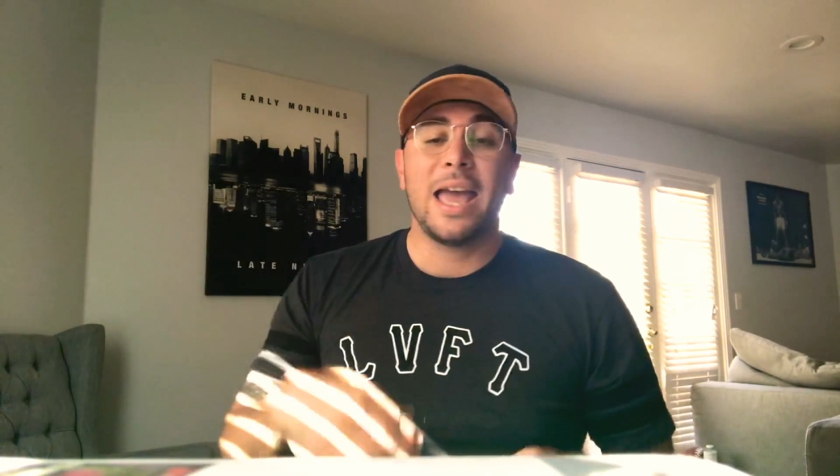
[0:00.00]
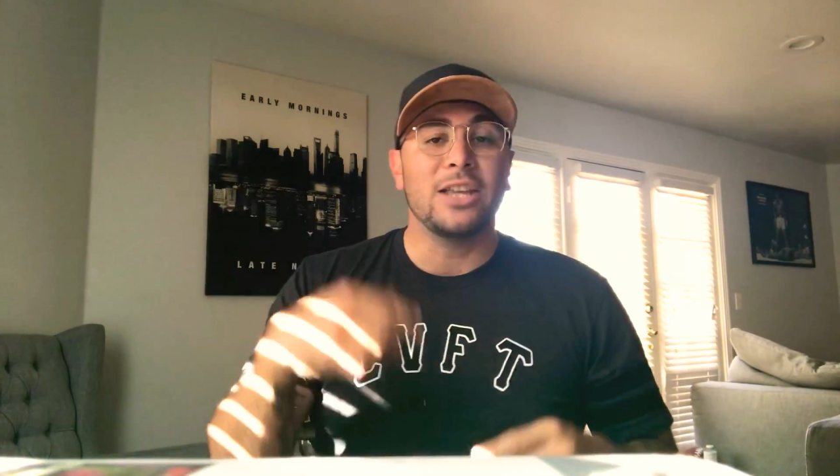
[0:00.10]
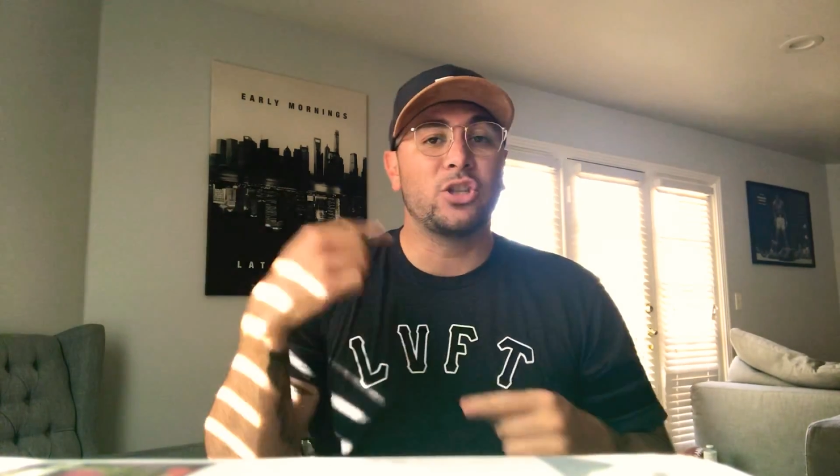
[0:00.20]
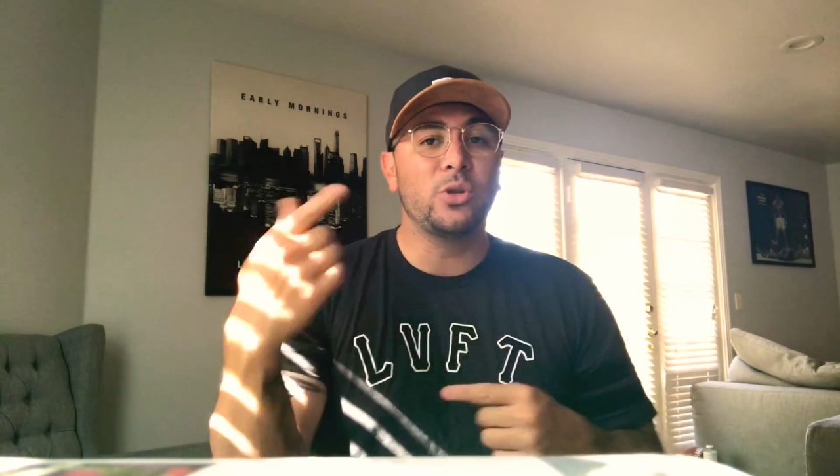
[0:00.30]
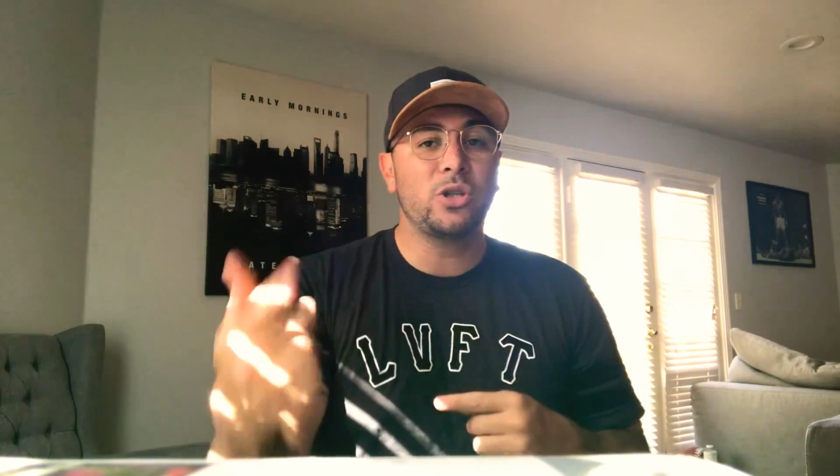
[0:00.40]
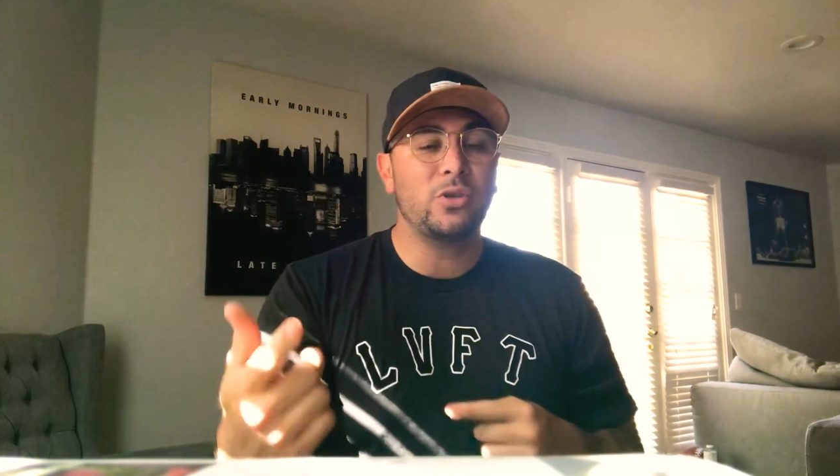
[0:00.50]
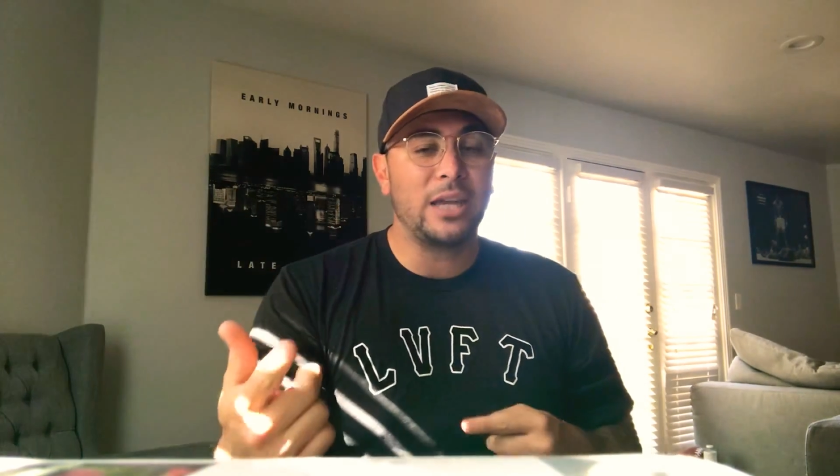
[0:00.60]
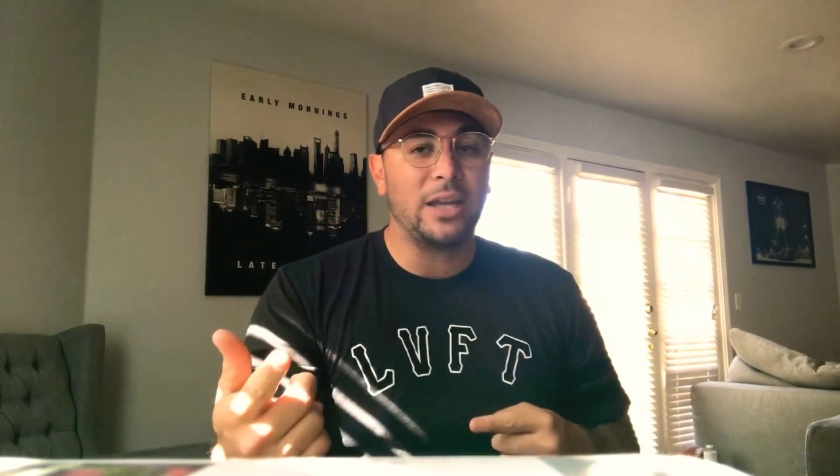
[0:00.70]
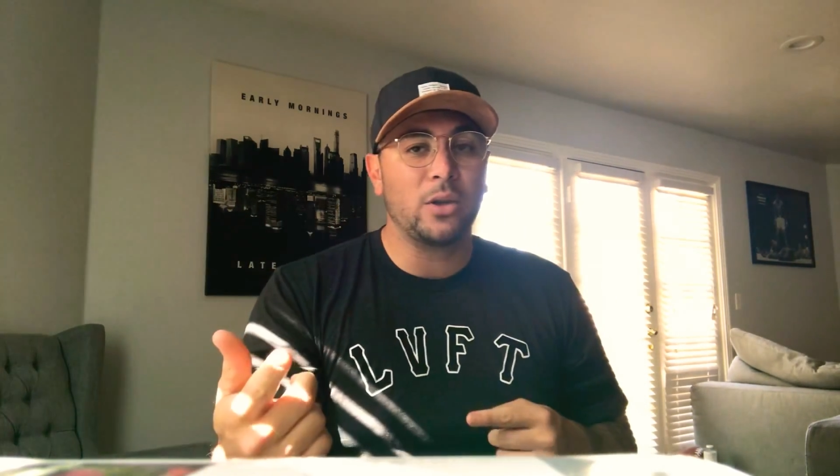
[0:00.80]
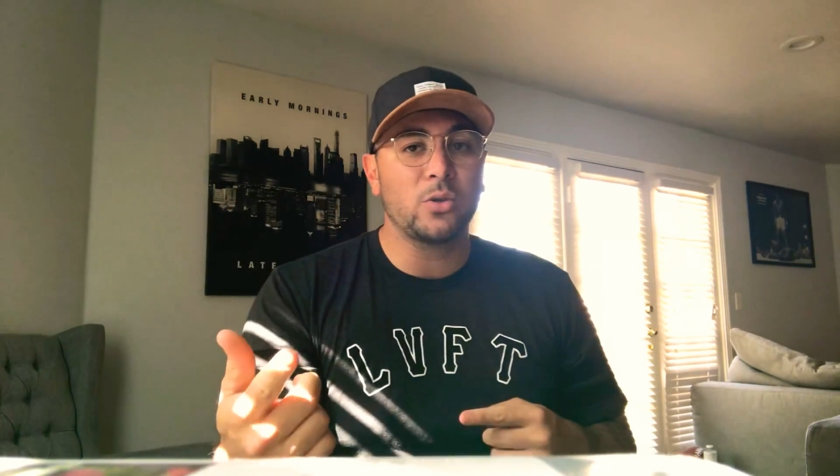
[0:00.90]
As soon as you
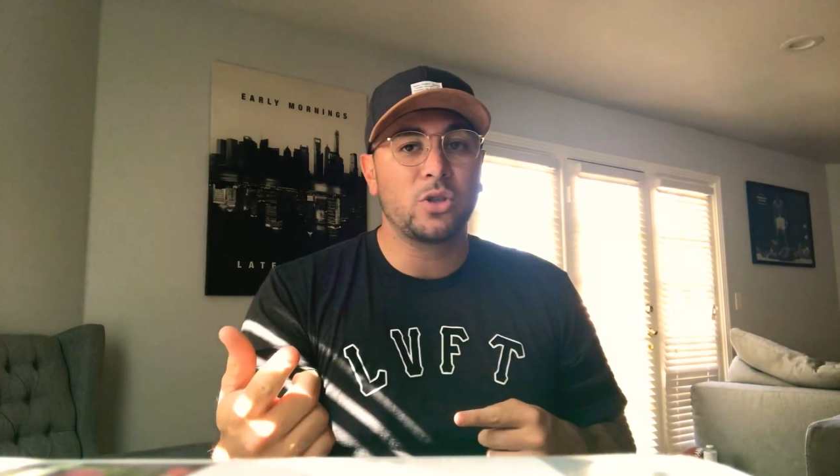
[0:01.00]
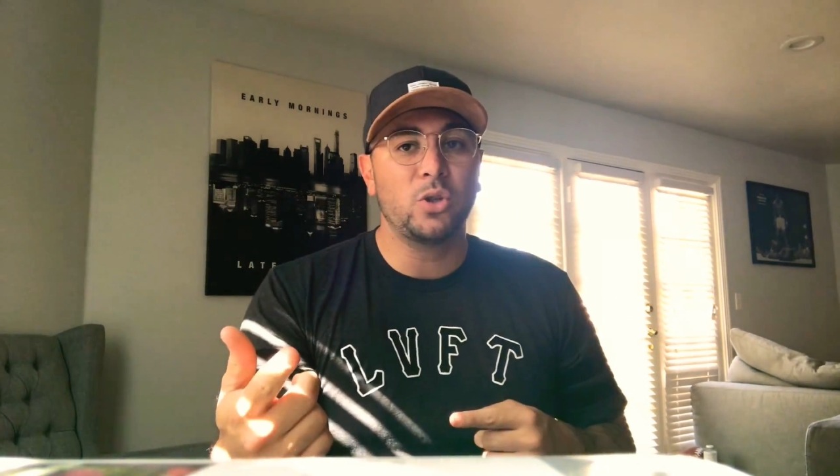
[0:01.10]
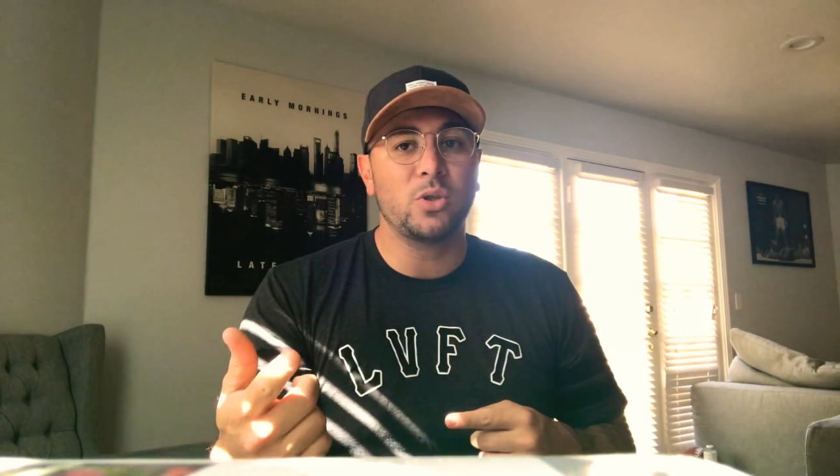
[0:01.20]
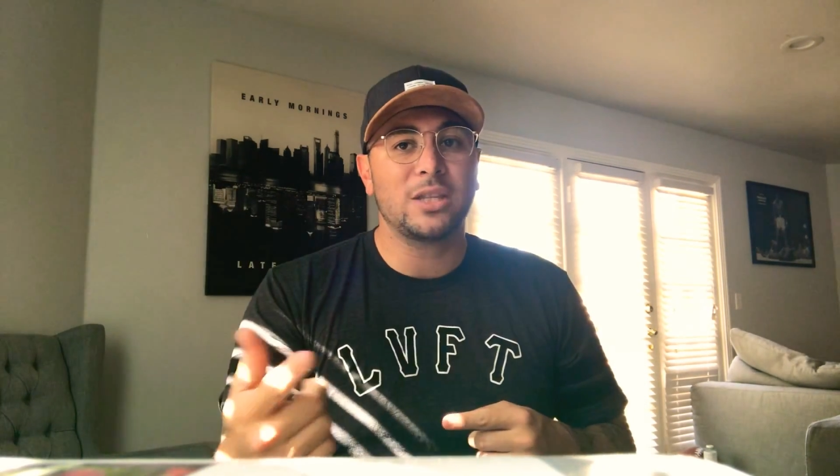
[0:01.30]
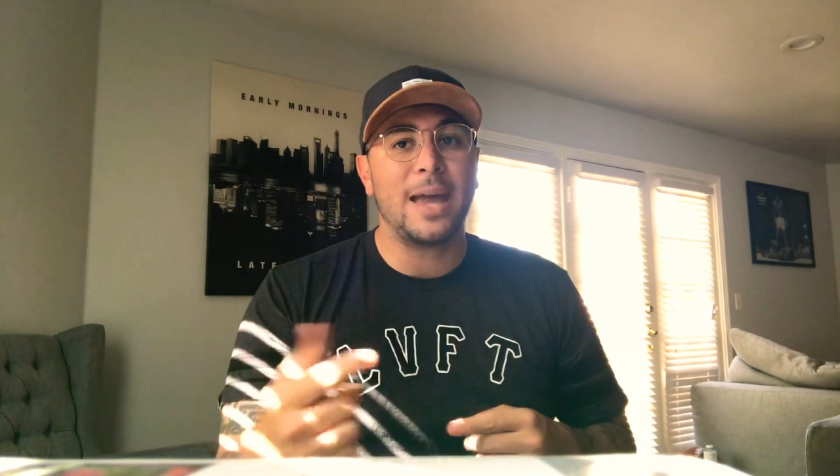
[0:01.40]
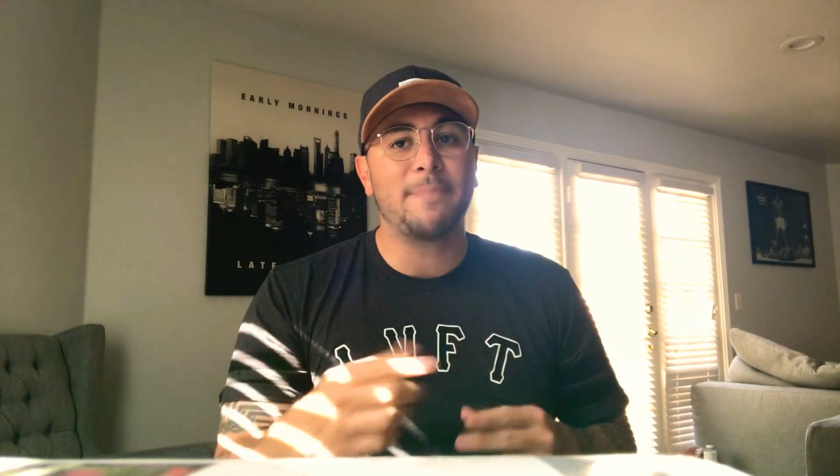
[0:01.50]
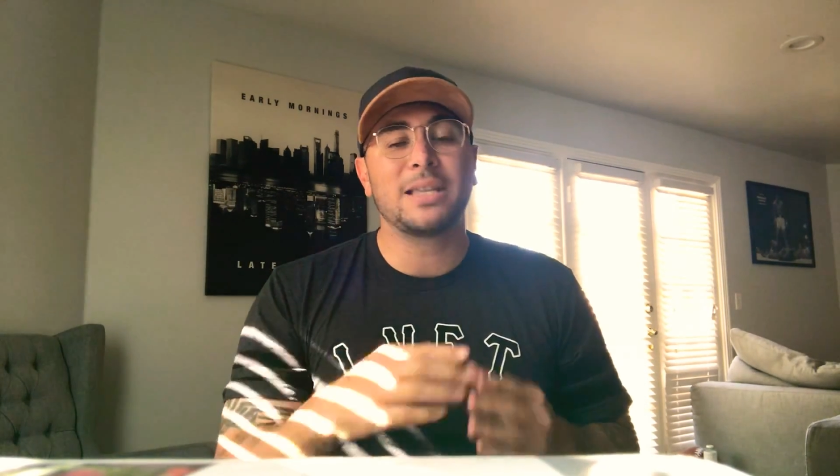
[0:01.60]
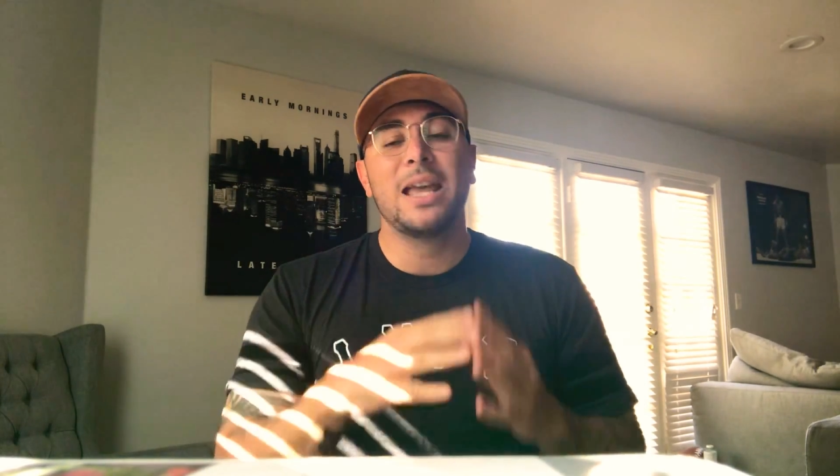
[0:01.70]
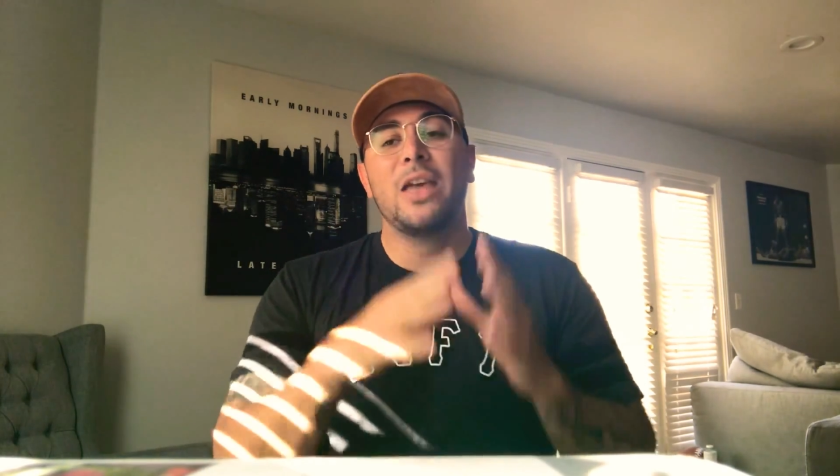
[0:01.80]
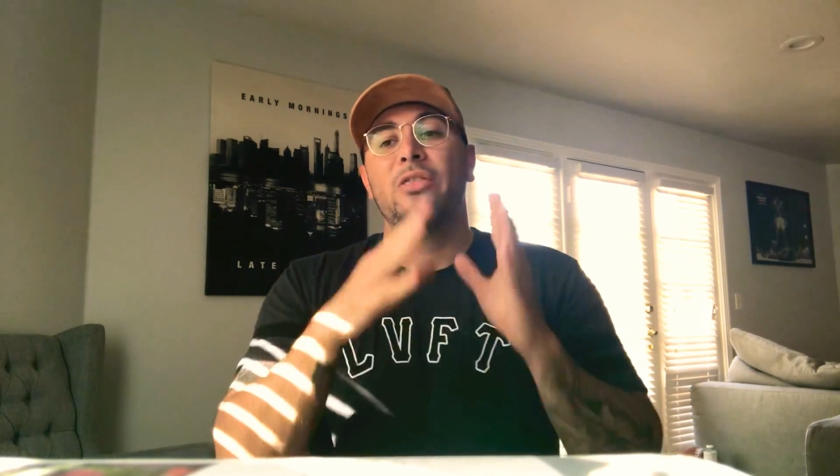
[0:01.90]
take those 2 steps,